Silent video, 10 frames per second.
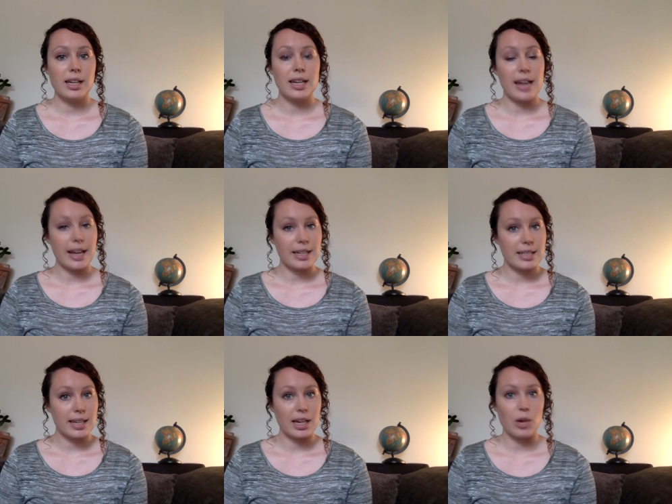
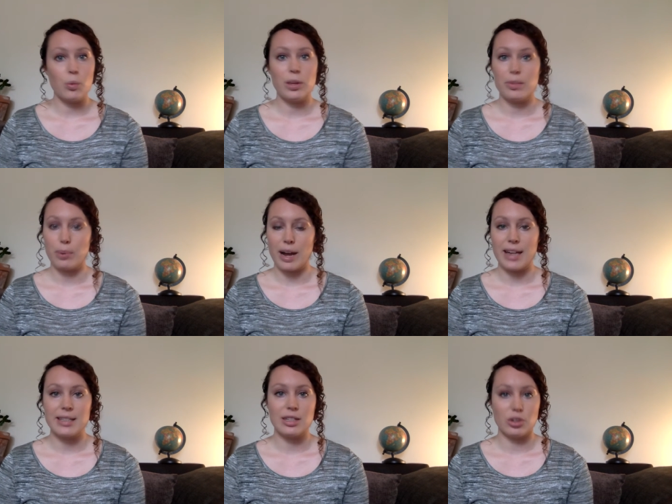connecting with
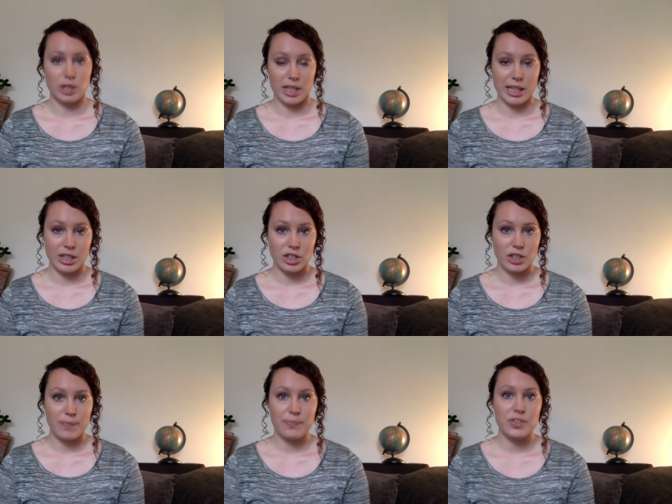brands in your
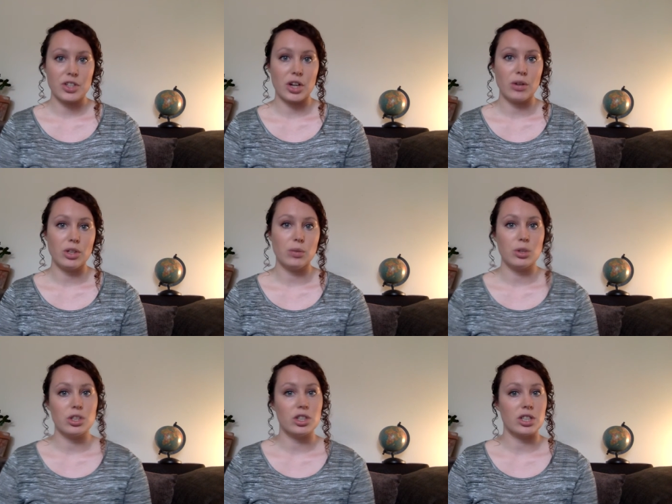niche. So you
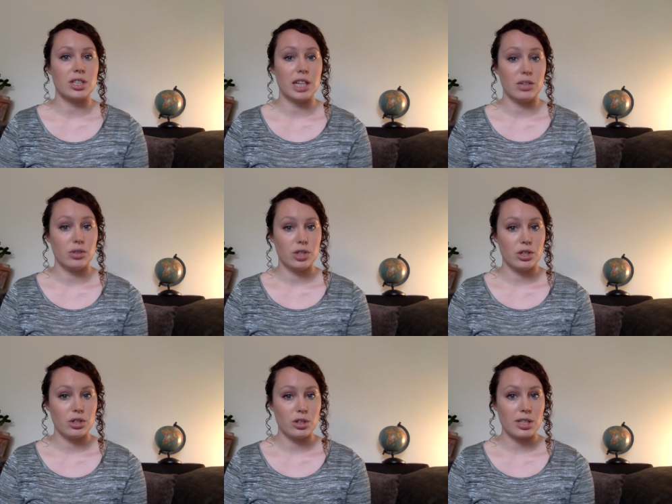want to just
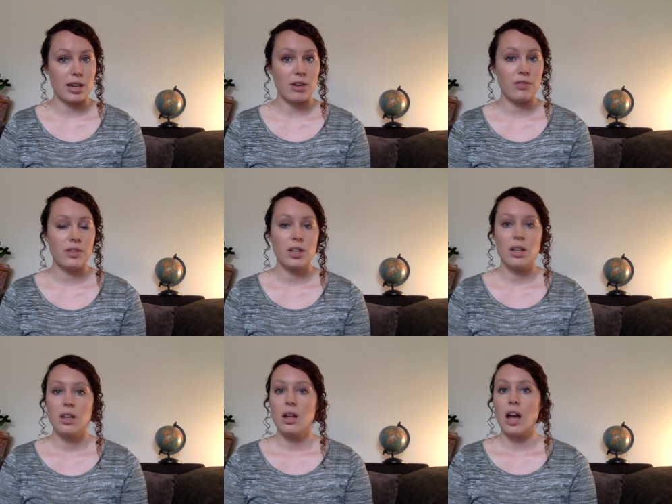introduce yourself,
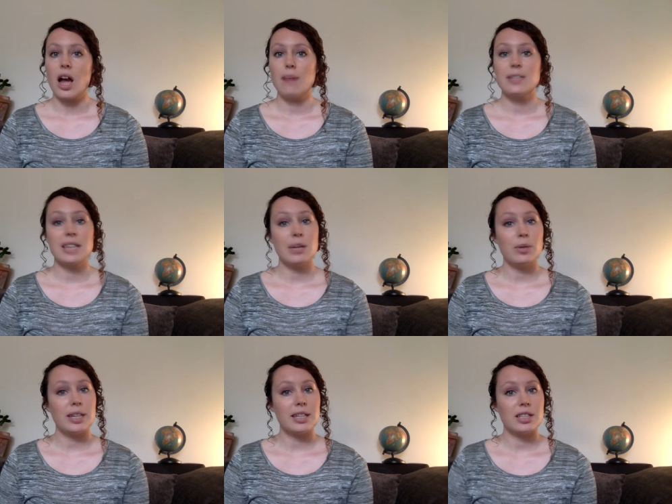say
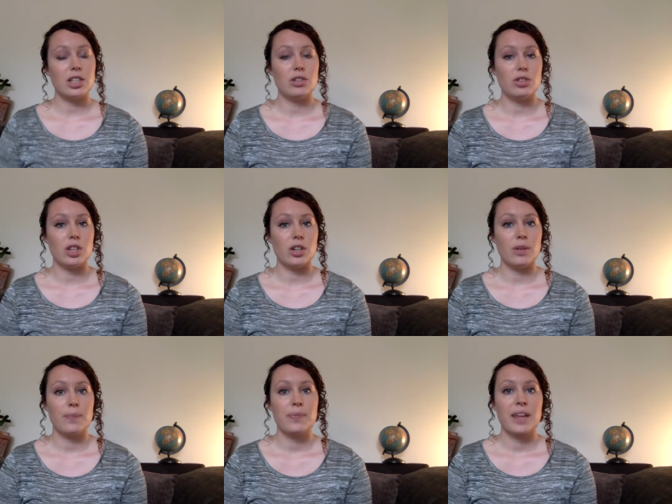what it is that you do,
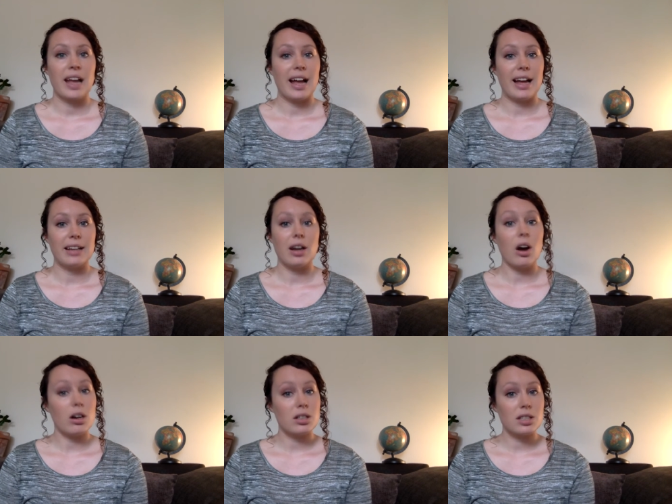and
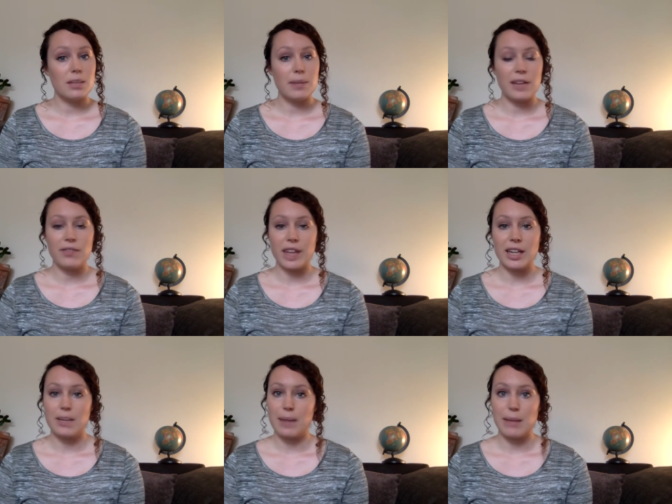ask them if they
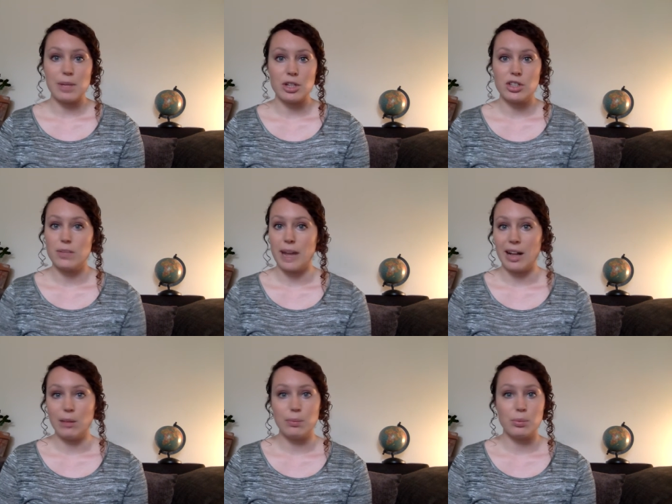could maybe use some
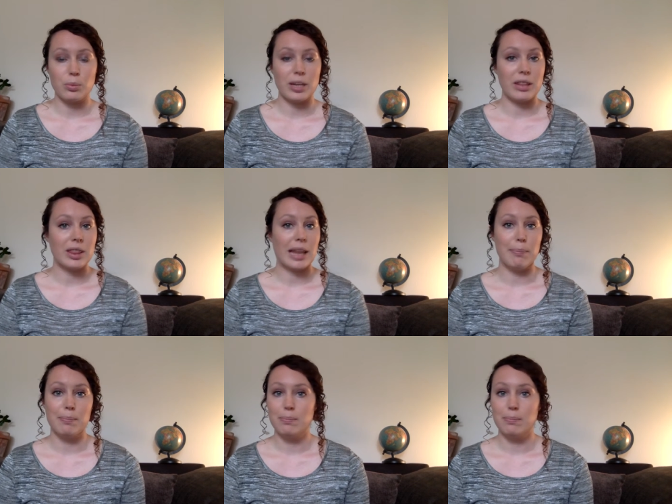help with their